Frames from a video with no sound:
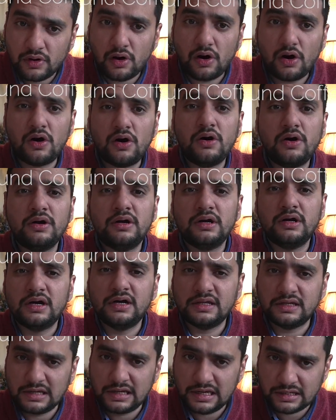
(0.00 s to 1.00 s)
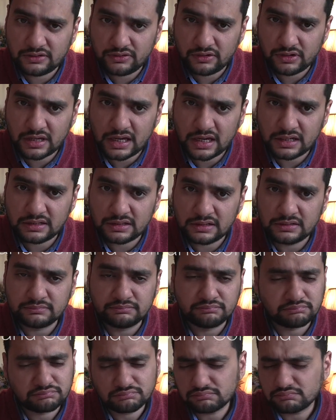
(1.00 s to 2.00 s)
or an electric kettle,
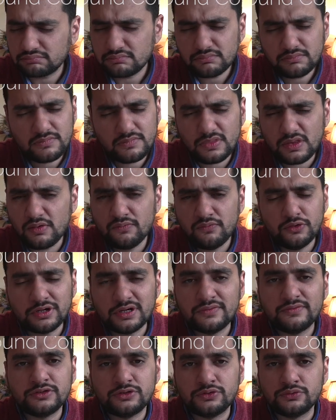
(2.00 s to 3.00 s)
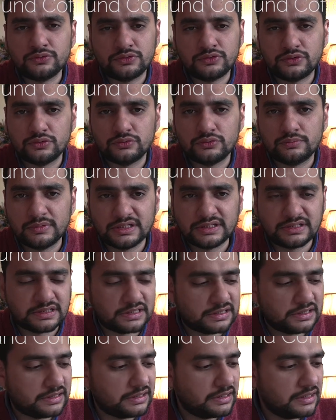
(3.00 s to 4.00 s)
whatever suits you,
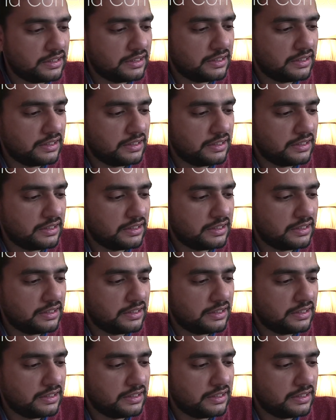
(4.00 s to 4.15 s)
basically.